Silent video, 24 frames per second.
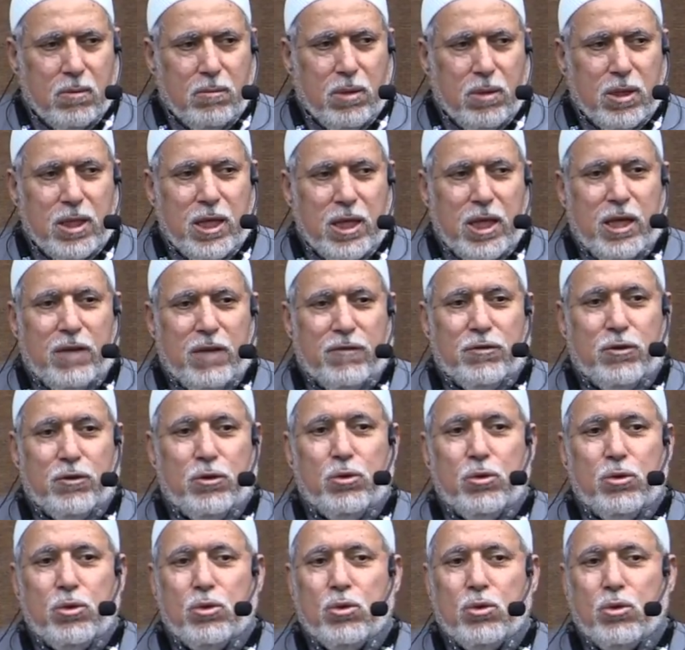But if
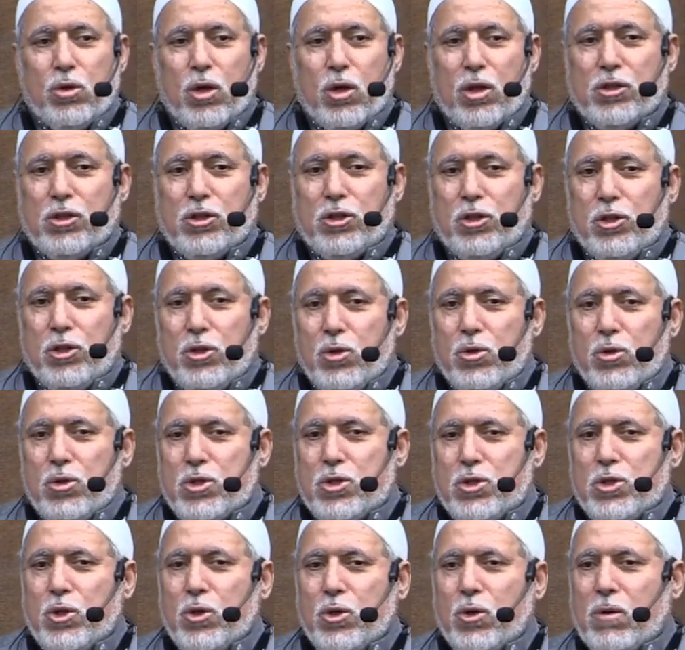you do not
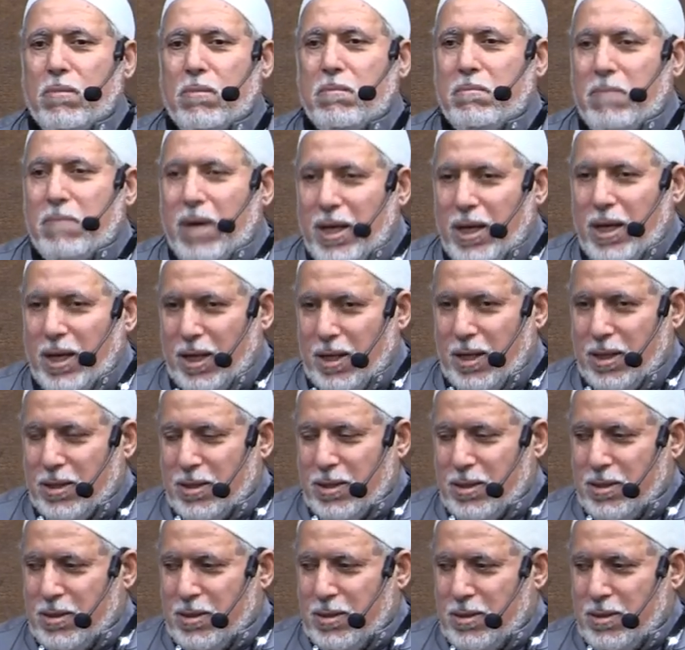use your money,